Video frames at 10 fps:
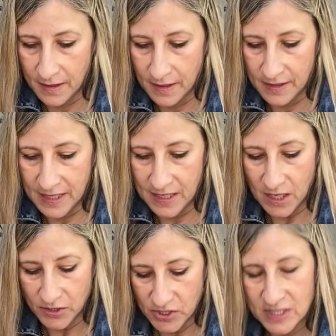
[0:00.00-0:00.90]
And then
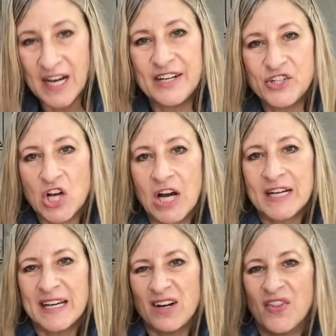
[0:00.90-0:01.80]
I'll just kind of
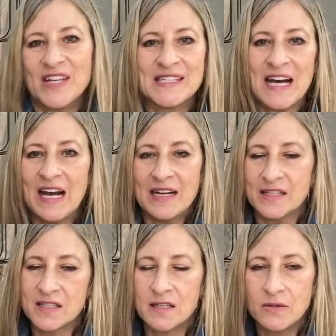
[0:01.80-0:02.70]
chunk it on the side.
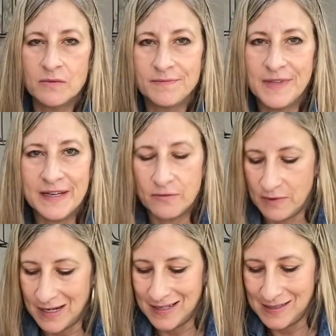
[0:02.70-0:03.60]
It's no like
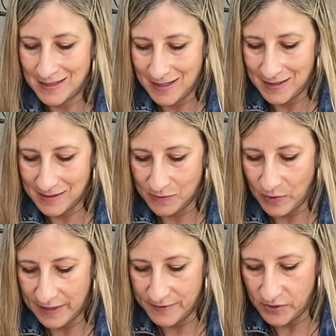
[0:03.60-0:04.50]
rocket science
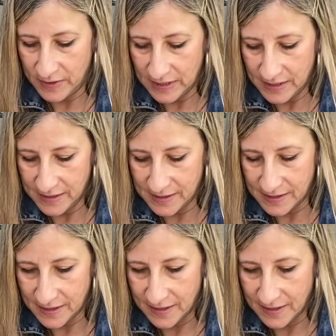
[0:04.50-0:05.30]
way of doing this.